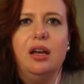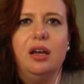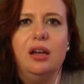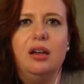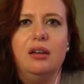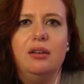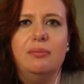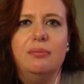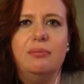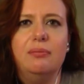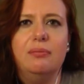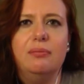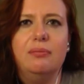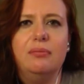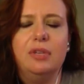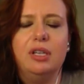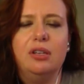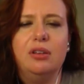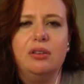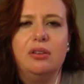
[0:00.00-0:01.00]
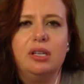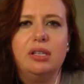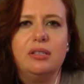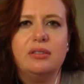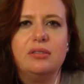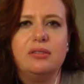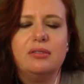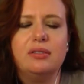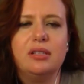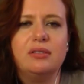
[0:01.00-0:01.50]
Um, you know,
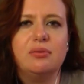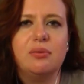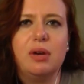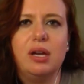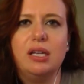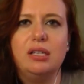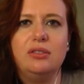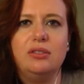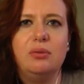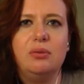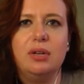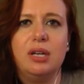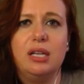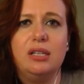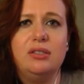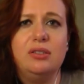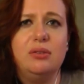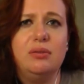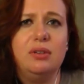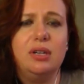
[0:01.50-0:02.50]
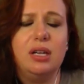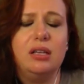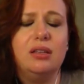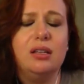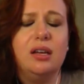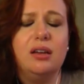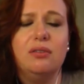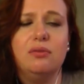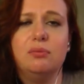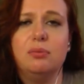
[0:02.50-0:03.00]
that's that's why I do what I do, and I
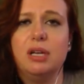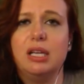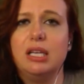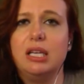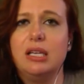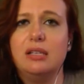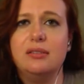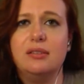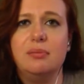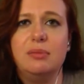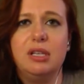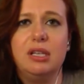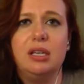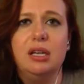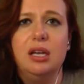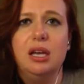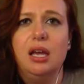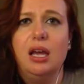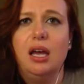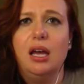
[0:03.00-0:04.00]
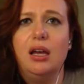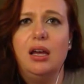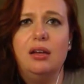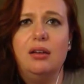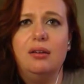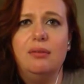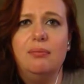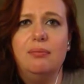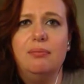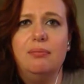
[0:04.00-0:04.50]
love my kids. I mean,
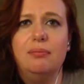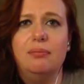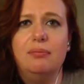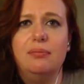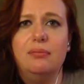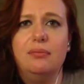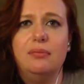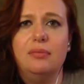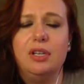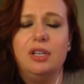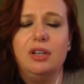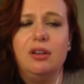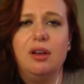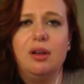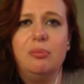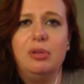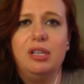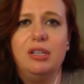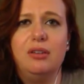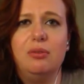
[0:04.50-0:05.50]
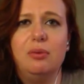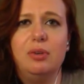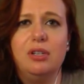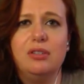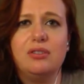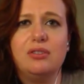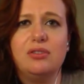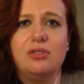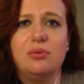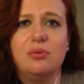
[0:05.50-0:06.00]
um, you know, I'll be in a
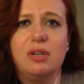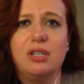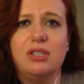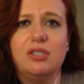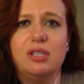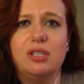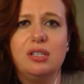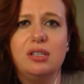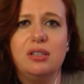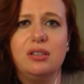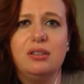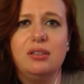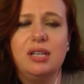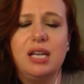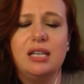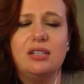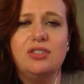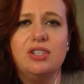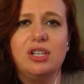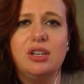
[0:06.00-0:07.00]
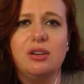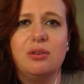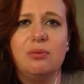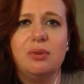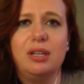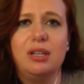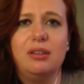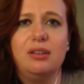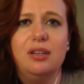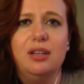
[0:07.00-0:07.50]
weird situation next year
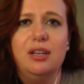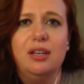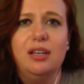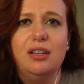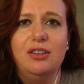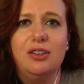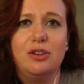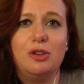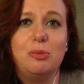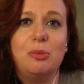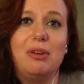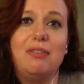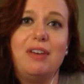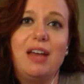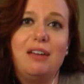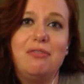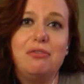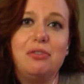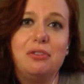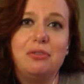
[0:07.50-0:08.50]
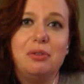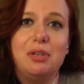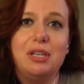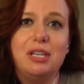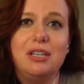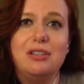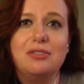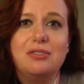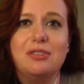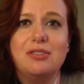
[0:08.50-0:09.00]
when the group I've had for three
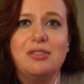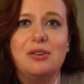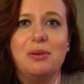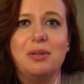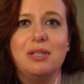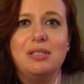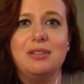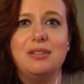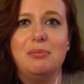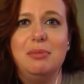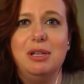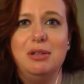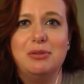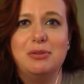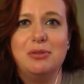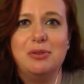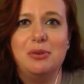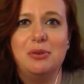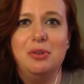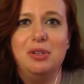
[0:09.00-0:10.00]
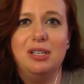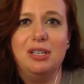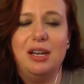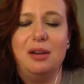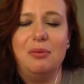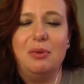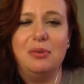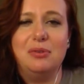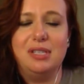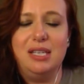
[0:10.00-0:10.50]
years is going to the middle school, and
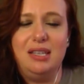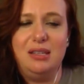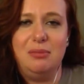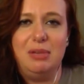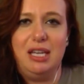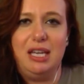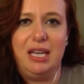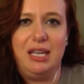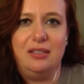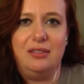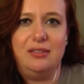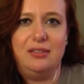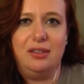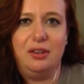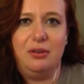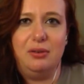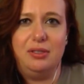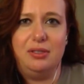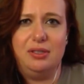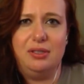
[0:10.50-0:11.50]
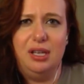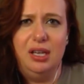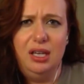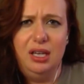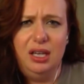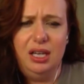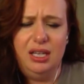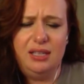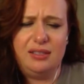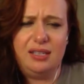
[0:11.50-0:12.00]
I won't see them again. So it's
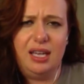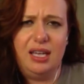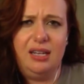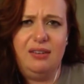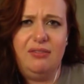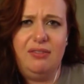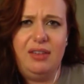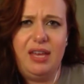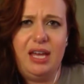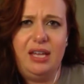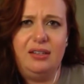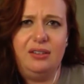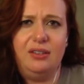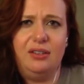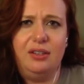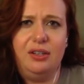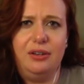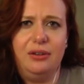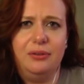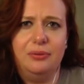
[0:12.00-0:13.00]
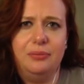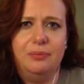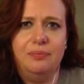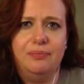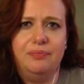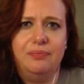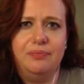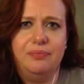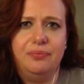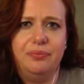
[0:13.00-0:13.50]
it's kind of that you know,
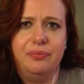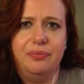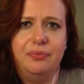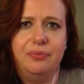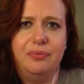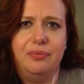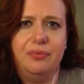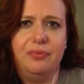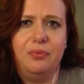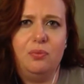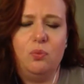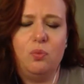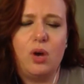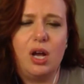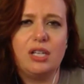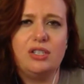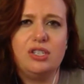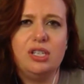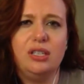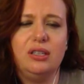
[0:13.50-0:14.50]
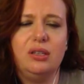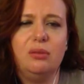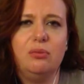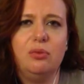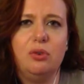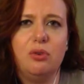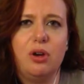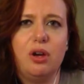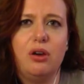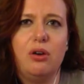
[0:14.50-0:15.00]
watching them
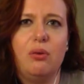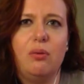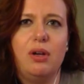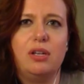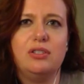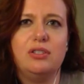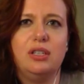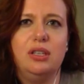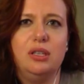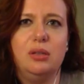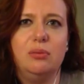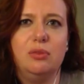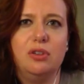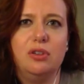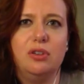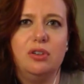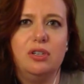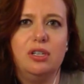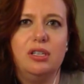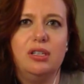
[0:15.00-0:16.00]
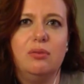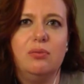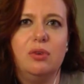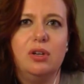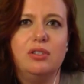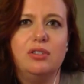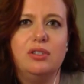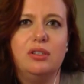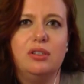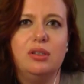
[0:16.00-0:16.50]
grow, watching them learn, and then
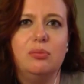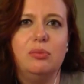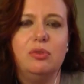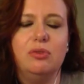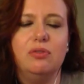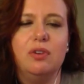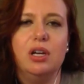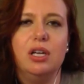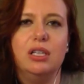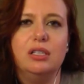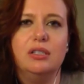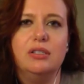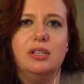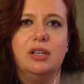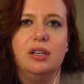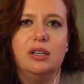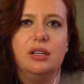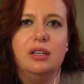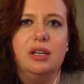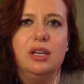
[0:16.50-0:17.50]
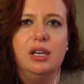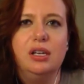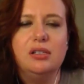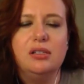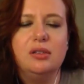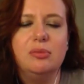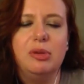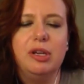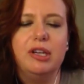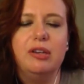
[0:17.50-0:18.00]
watching them move on to
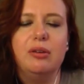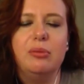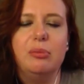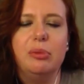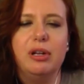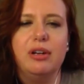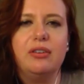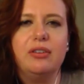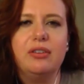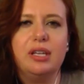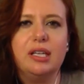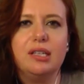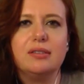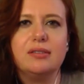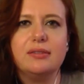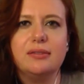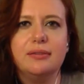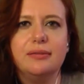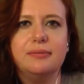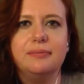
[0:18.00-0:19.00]
to bigger and better things.